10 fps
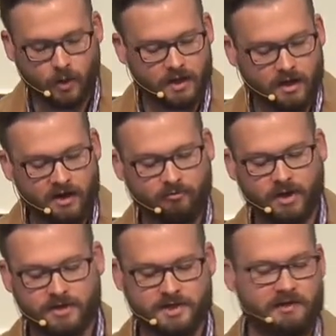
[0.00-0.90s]
We love
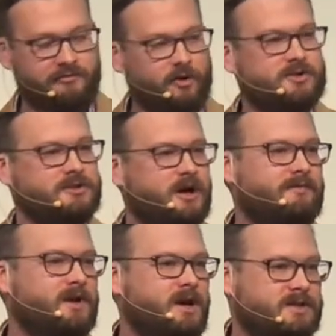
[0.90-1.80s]
because he first
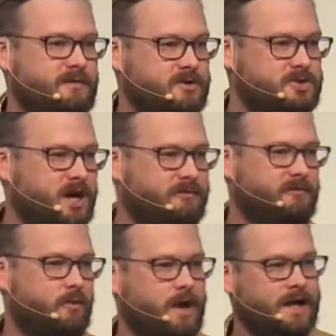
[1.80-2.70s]
loved us. 1 John
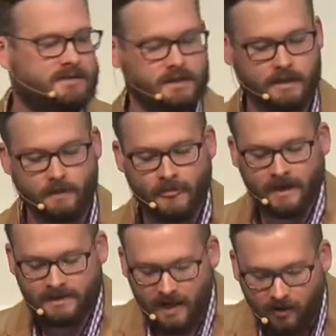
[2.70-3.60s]
4:19
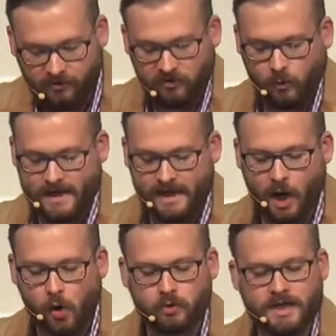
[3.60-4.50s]
tells us we can
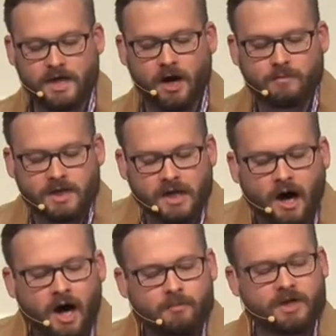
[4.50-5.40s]
only come to
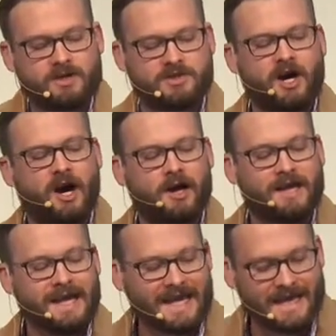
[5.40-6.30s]
God because God
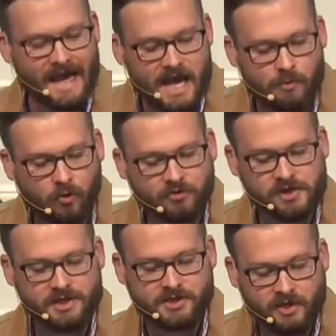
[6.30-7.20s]
enables
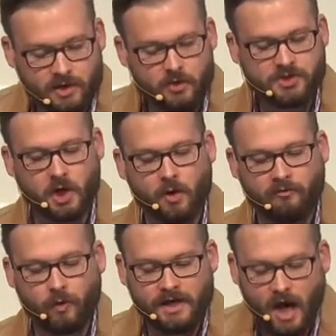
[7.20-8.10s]
us to do so. If
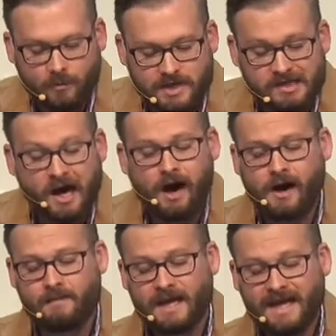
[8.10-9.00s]
we come to
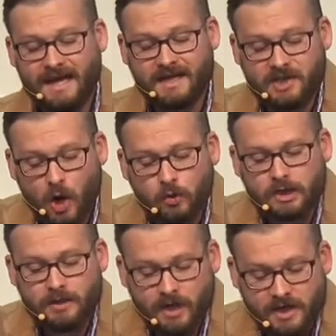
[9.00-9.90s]
God, it is
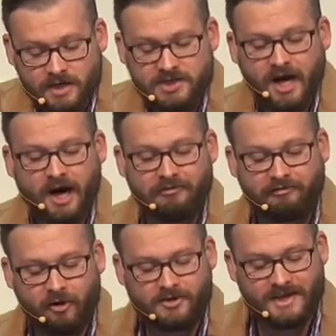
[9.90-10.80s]
only because God
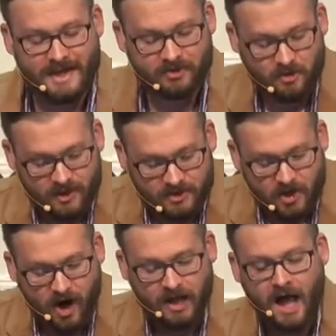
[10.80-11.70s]
first entered into
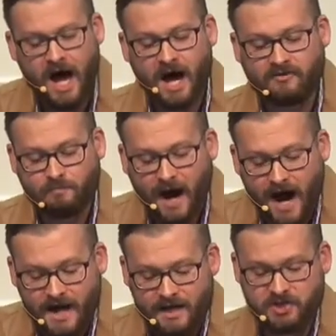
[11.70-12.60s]
our lives
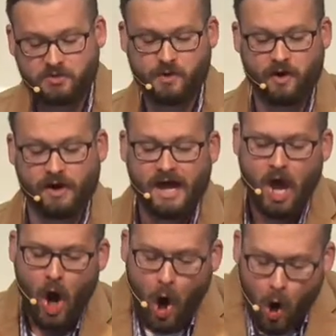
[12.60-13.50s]
by his spirit,
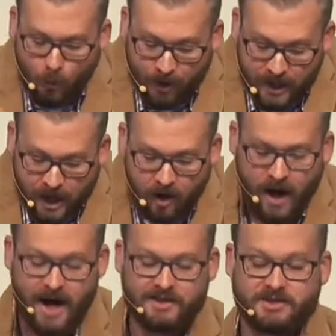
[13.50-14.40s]
opening our
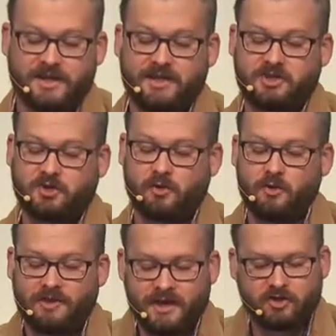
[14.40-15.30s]
eyes to his
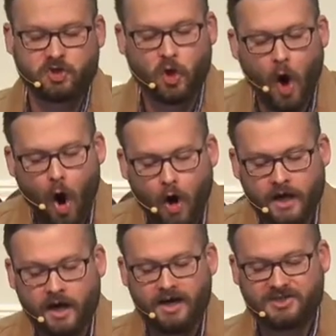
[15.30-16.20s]
truth and
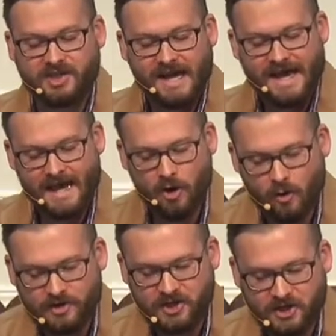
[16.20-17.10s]
drawing us
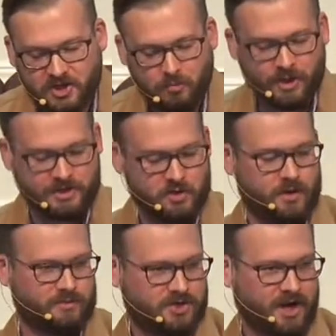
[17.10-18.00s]
irresistibly to
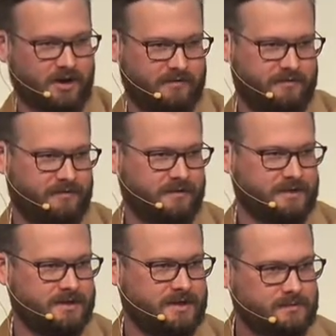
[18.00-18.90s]
himself.
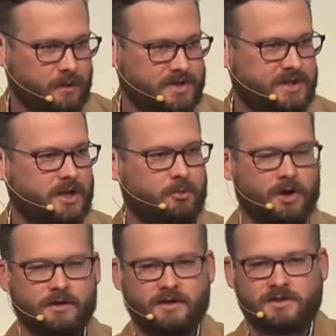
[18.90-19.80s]
That's what we
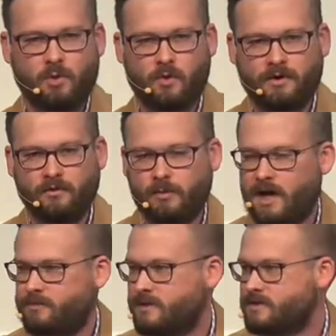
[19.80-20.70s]
celebrated this morning through
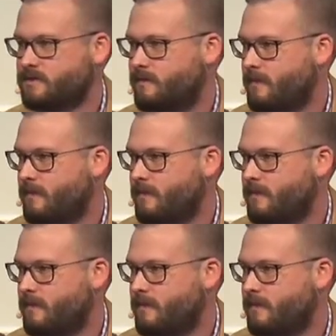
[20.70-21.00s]
baptism.